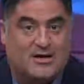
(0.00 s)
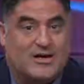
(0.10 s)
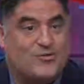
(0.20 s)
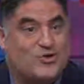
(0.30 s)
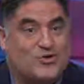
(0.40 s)

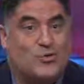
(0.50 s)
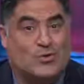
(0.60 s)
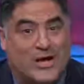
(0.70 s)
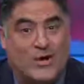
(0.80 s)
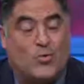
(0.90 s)
If you
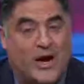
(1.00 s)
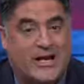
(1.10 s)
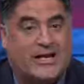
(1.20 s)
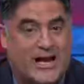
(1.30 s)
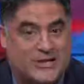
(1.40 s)
don't like
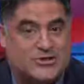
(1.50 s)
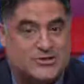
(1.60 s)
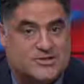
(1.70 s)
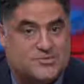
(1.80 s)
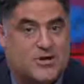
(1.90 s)
white
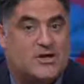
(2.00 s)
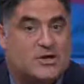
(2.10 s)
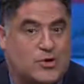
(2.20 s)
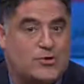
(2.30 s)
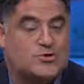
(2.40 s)
nationalists being
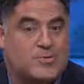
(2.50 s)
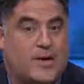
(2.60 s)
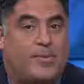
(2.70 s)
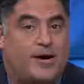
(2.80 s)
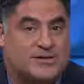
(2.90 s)
encouraged
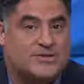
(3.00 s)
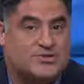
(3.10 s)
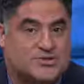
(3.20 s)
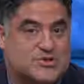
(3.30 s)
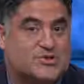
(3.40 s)
by
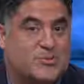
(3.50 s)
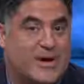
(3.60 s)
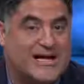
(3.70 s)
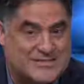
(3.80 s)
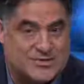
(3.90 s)
politicians to do
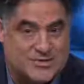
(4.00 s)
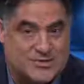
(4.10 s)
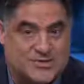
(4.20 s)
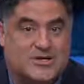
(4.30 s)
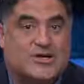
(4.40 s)

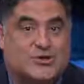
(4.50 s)
massacres,